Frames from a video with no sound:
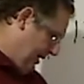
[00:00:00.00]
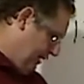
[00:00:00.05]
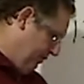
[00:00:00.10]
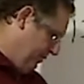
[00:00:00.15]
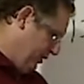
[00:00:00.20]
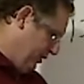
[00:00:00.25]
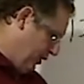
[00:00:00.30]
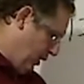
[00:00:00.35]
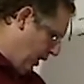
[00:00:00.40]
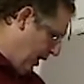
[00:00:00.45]

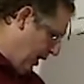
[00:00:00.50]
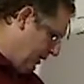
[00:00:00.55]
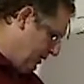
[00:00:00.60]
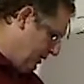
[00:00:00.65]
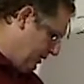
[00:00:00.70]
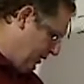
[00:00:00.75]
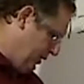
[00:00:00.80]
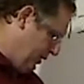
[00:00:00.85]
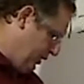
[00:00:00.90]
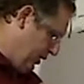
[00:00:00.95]
So
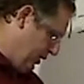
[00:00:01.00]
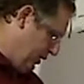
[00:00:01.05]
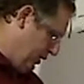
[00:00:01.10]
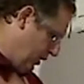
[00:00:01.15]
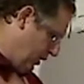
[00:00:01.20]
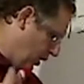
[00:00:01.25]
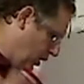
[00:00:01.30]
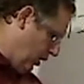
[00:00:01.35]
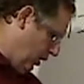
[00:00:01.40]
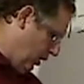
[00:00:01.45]
oxygen is
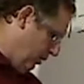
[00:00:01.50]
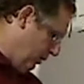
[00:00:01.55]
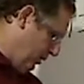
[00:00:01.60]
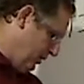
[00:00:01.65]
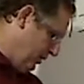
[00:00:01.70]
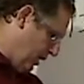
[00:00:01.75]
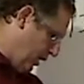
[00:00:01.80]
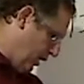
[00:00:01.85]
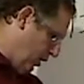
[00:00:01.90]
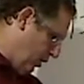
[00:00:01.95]

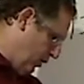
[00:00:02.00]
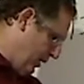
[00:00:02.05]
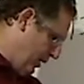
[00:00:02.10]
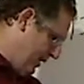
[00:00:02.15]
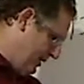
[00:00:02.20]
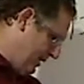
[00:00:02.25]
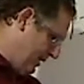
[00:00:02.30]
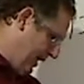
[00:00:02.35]
almost always a